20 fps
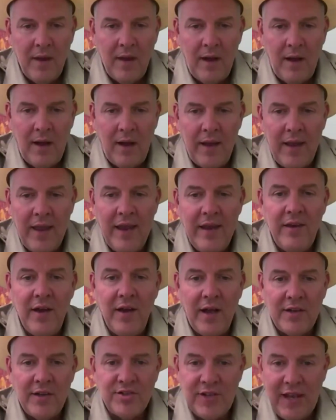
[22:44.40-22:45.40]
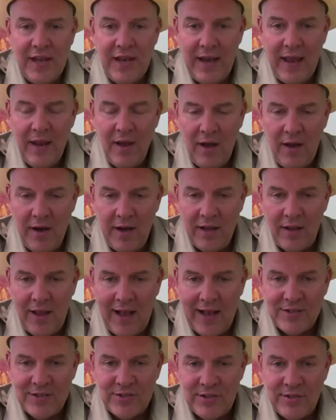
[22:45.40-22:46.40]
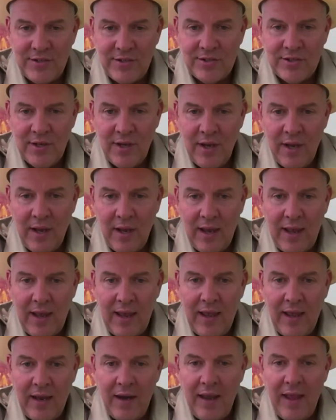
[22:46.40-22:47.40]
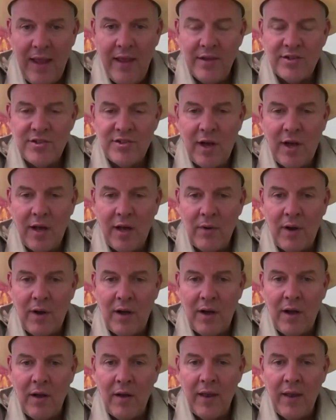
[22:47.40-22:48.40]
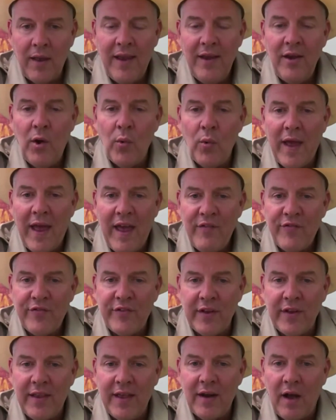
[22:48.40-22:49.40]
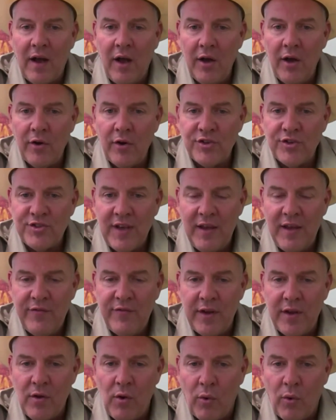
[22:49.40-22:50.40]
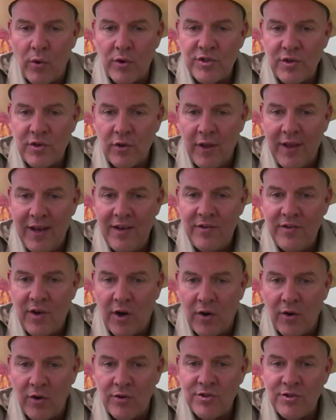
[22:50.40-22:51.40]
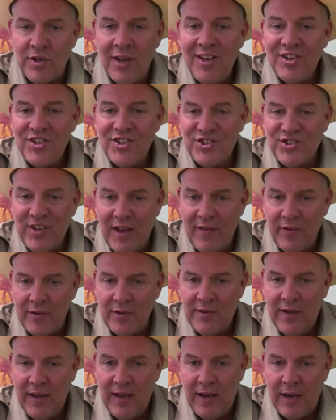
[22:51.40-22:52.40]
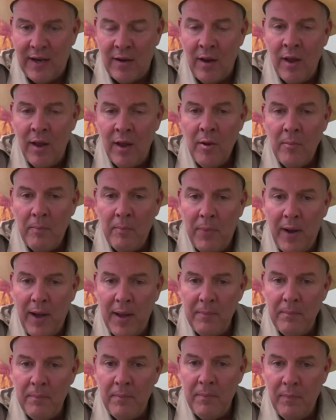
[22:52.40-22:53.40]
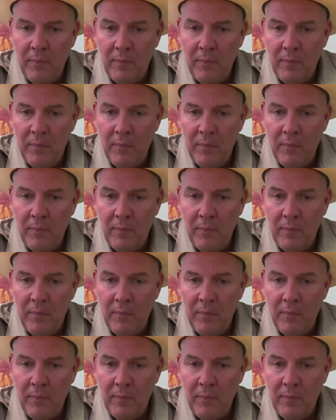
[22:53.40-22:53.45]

Uh, he does need a hunting license and he is not uh, he don't have to get a hunter safety course till he turns 17 but